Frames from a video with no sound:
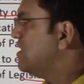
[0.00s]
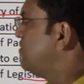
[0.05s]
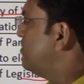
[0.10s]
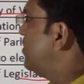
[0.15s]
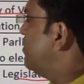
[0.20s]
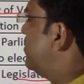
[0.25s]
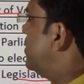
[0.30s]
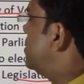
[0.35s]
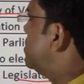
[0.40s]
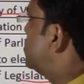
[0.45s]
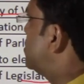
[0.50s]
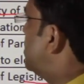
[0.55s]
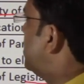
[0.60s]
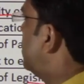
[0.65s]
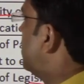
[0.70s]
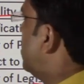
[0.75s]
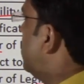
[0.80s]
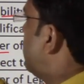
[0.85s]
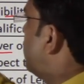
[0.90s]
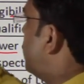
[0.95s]
has been
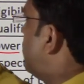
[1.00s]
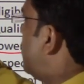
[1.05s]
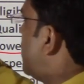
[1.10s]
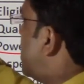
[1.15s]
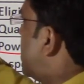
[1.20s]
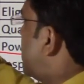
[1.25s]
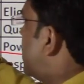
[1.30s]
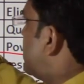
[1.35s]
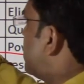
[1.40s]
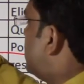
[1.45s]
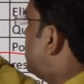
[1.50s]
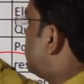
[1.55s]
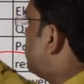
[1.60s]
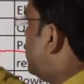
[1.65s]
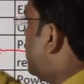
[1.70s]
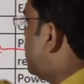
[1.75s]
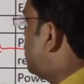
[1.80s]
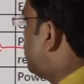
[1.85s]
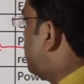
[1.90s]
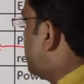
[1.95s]
mentioned from article
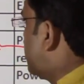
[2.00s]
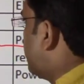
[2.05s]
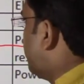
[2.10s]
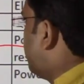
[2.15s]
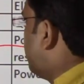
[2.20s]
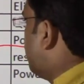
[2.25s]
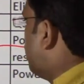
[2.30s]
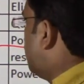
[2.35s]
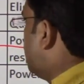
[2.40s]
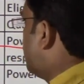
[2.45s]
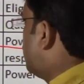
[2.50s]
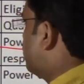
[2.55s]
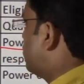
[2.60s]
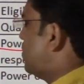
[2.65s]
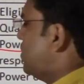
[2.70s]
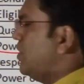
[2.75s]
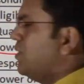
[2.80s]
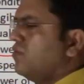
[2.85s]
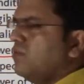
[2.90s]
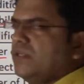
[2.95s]
three twenty-four to
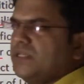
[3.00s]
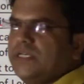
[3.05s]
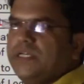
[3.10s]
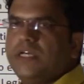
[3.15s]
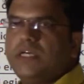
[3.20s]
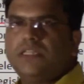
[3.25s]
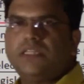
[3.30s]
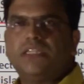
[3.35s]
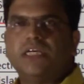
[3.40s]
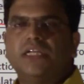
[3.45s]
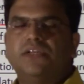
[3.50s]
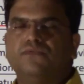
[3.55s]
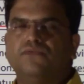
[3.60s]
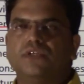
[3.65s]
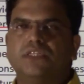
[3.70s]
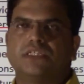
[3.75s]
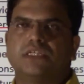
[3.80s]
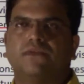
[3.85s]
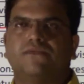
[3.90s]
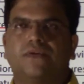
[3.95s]
three twenty-nine. That
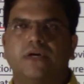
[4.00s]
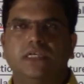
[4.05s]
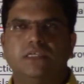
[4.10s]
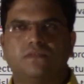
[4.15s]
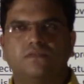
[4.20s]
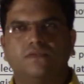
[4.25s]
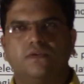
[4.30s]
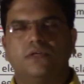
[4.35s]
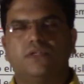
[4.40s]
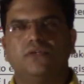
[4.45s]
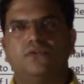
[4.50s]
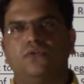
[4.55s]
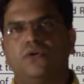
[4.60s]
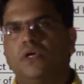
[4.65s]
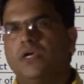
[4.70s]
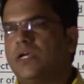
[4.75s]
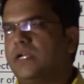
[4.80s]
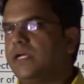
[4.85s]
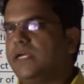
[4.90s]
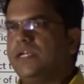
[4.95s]
would suffice for you,
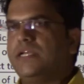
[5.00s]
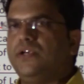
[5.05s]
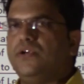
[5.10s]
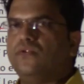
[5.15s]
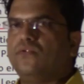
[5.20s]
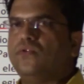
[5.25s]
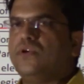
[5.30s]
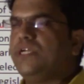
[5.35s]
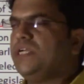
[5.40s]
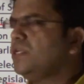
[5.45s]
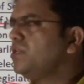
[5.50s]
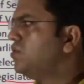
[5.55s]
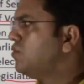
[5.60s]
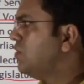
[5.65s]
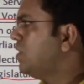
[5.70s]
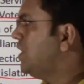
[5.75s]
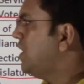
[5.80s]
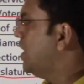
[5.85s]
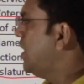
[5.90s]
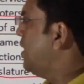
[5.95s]
right? No need
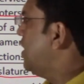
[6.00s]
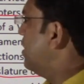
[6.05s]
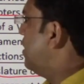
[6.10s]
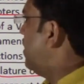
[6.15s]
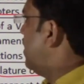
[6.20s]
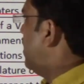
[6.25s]
to dig